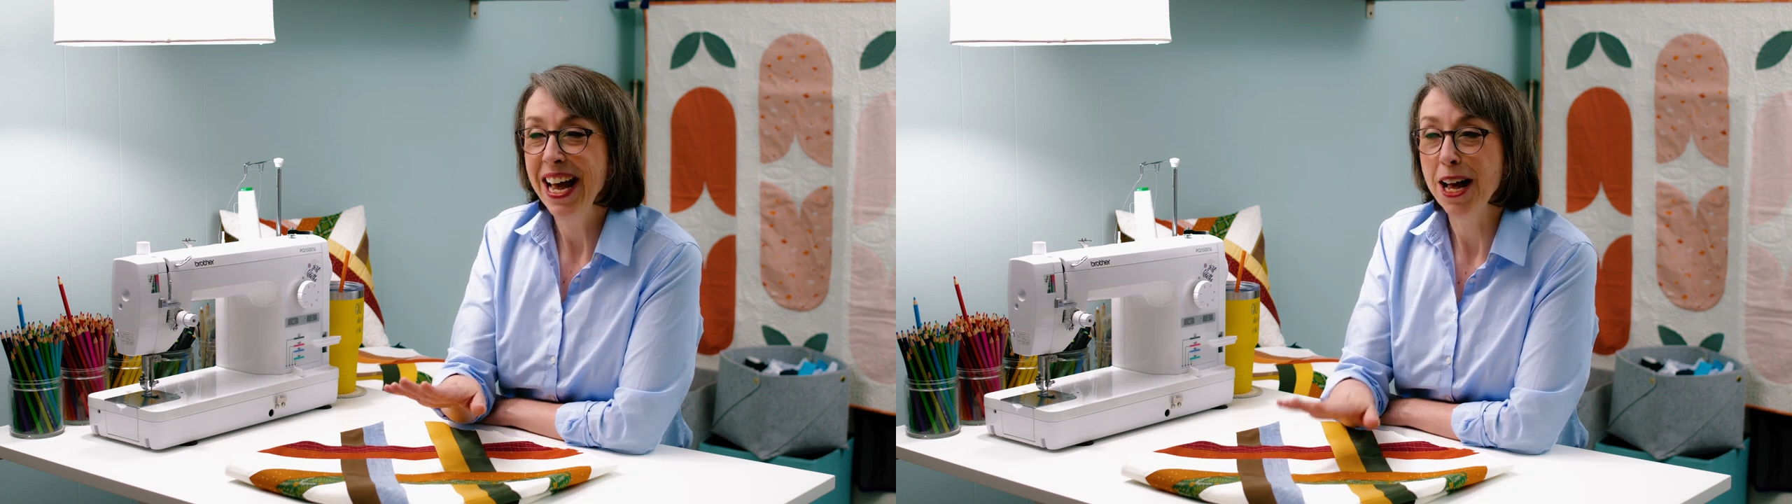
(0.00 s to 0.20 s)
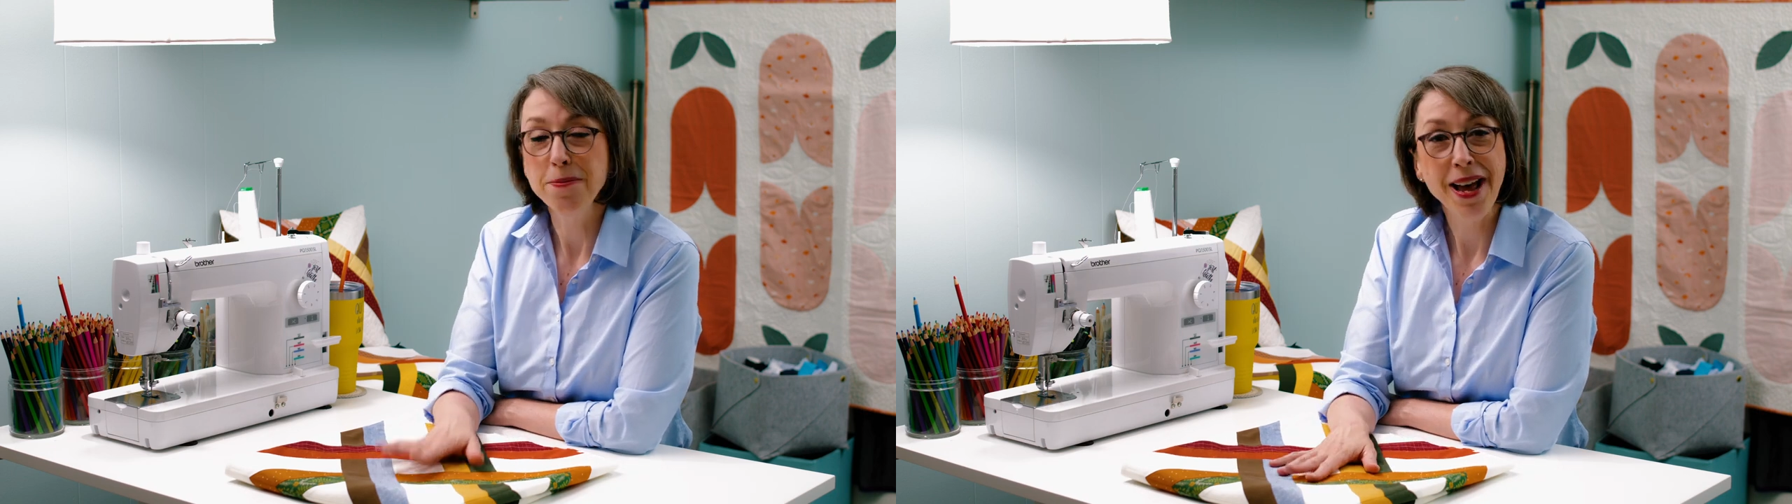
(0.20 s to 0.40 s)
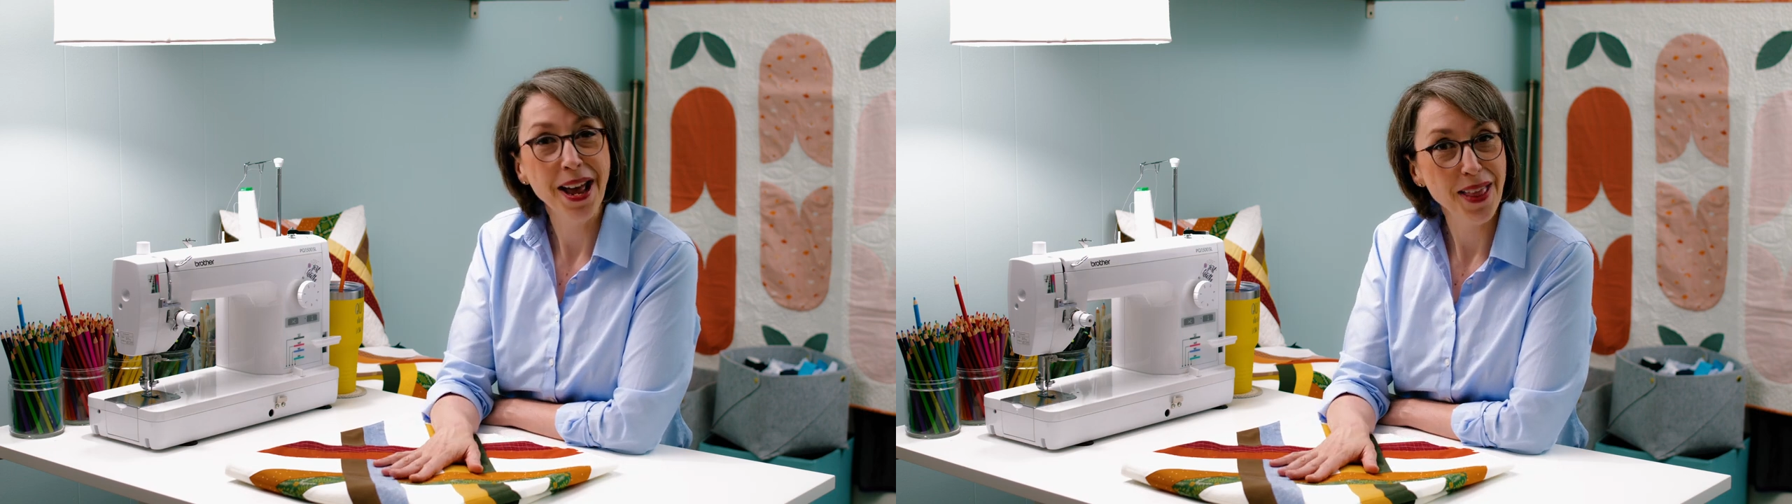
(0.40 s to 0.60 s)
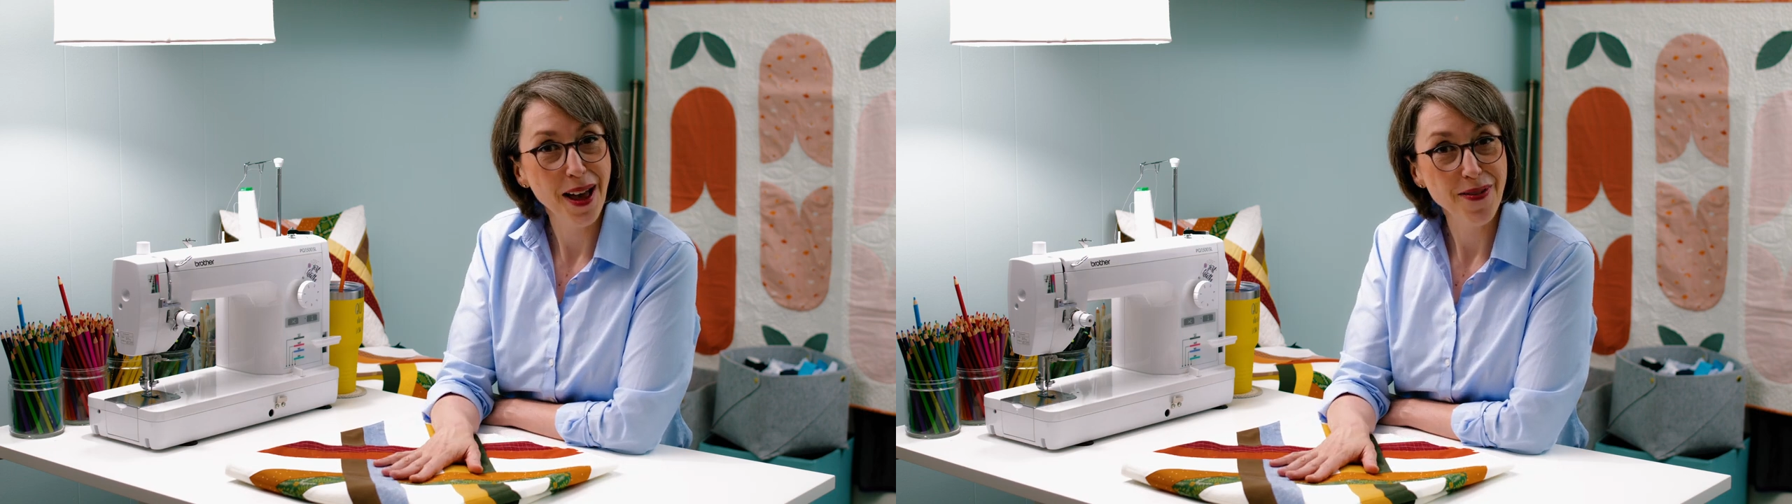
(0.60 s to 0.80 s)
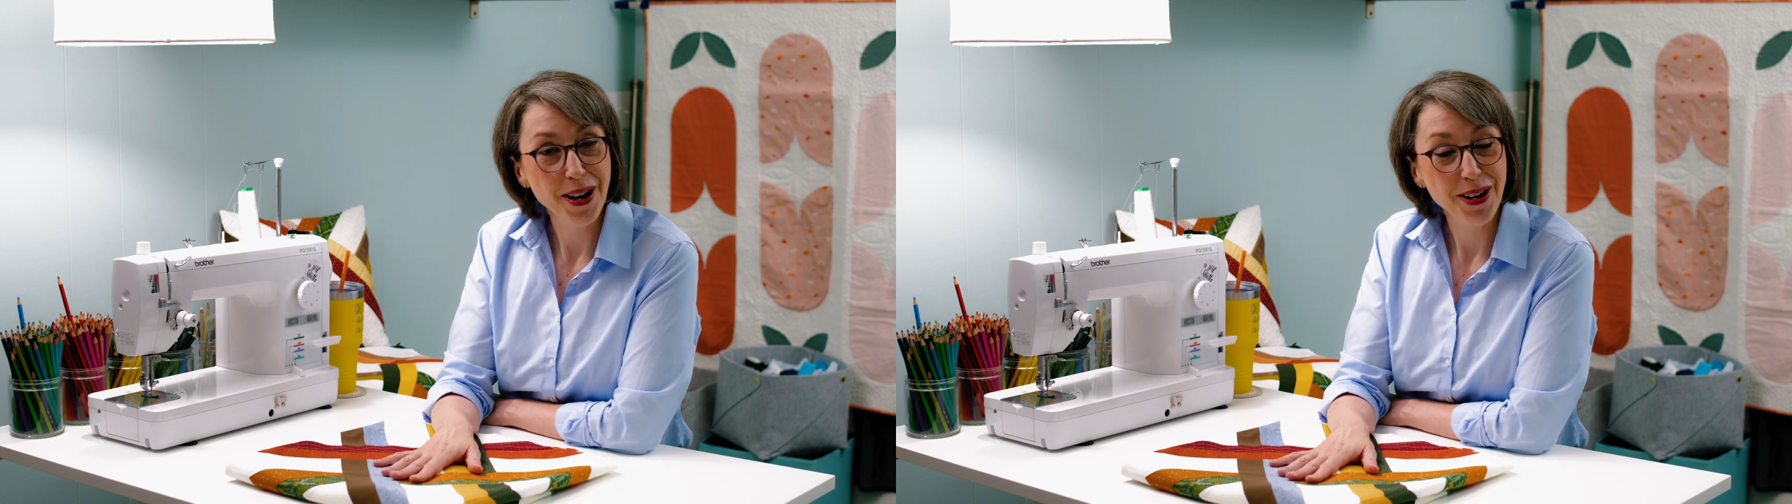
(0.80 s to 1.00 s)
about
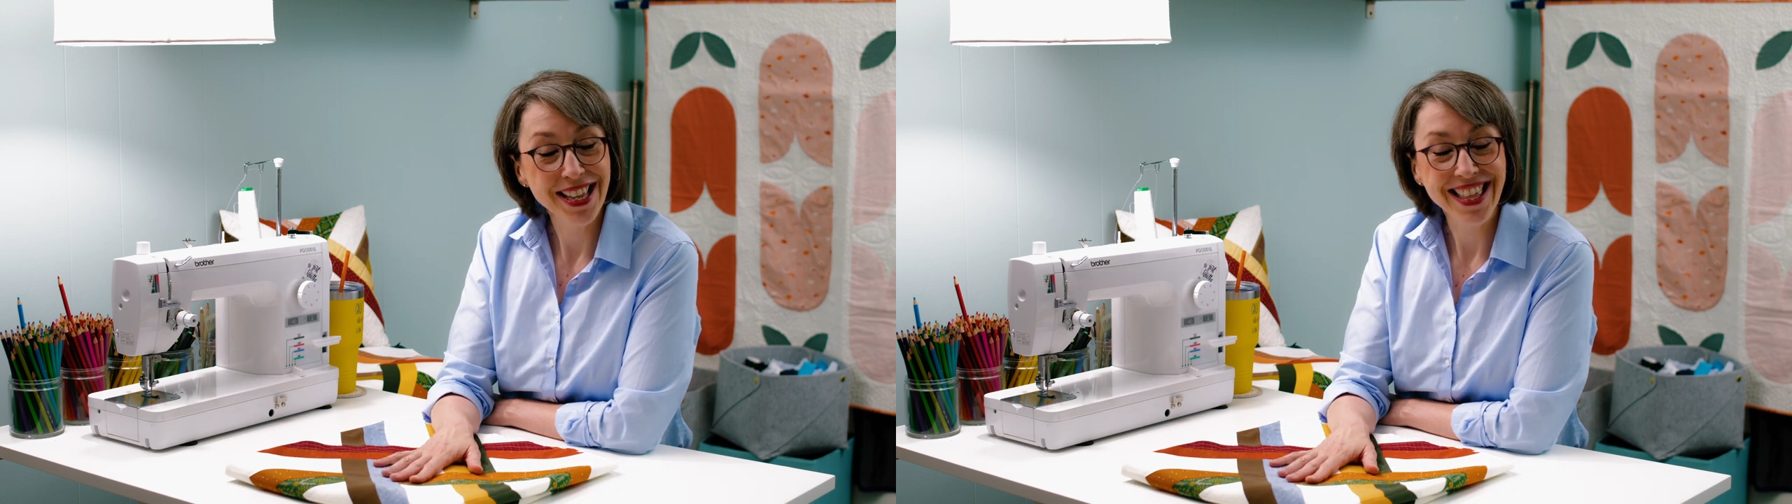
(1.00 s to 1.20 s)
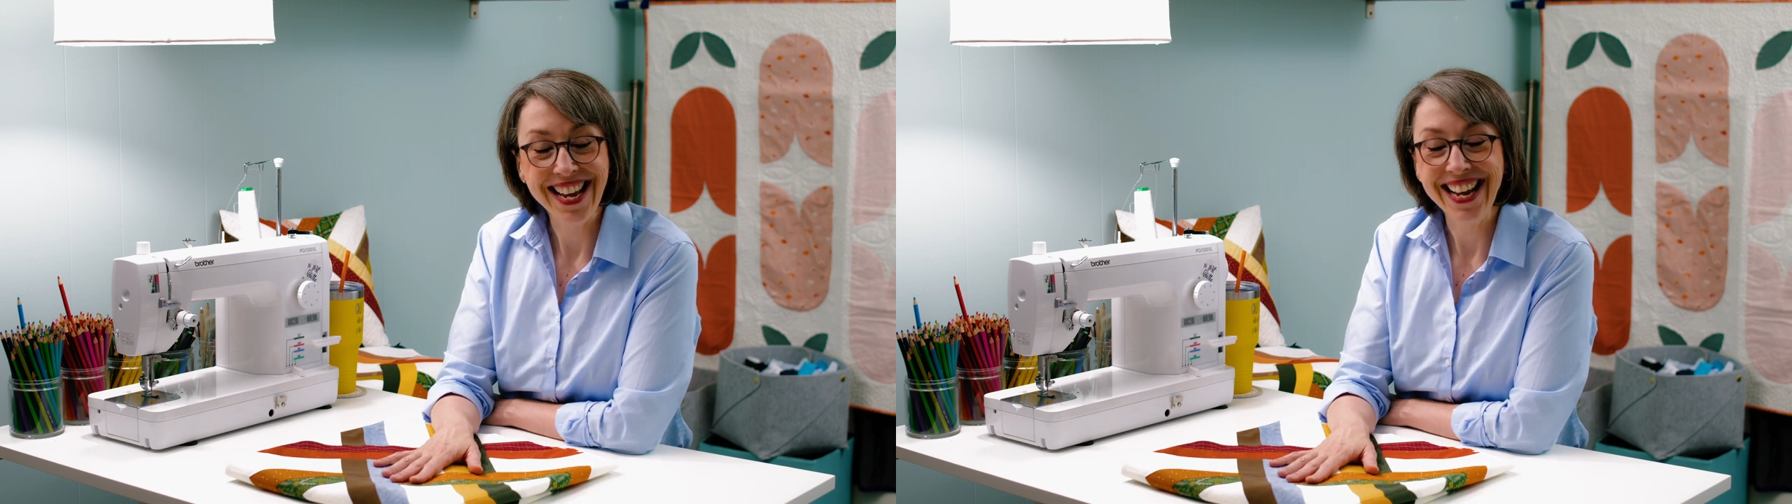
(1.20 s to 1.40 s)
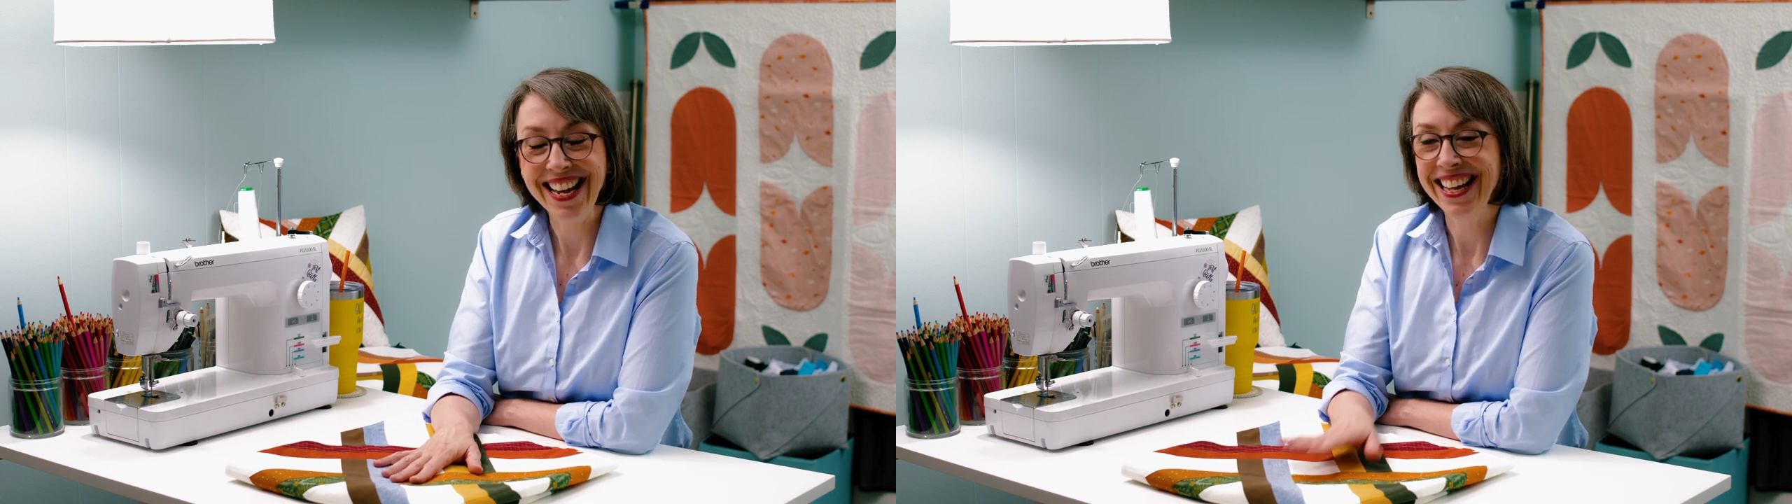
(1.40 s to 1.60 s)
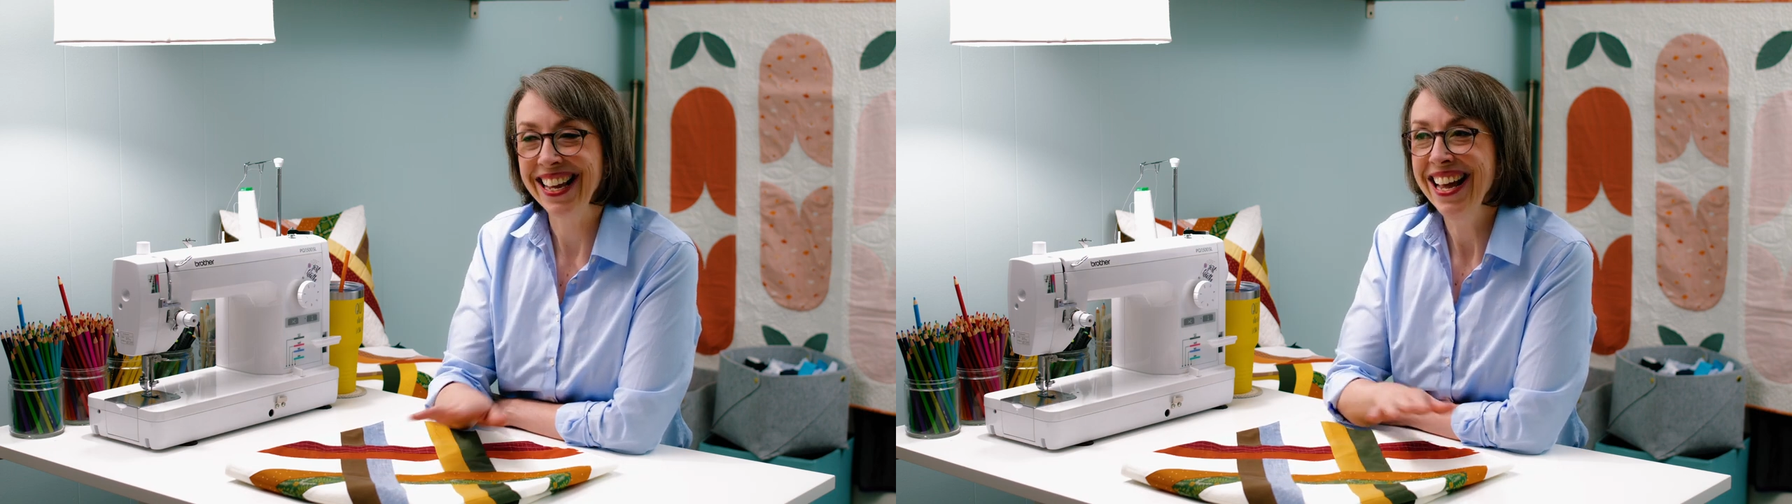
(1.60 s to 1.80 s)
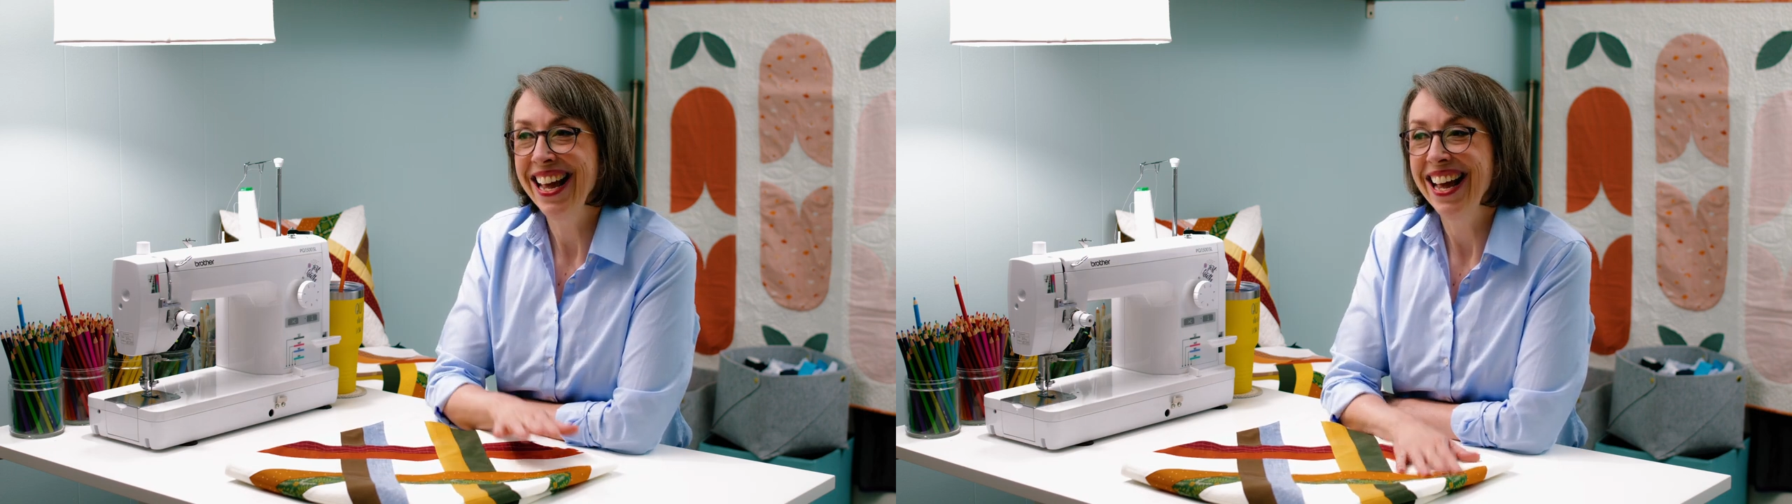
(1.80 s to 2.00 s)
that very thing.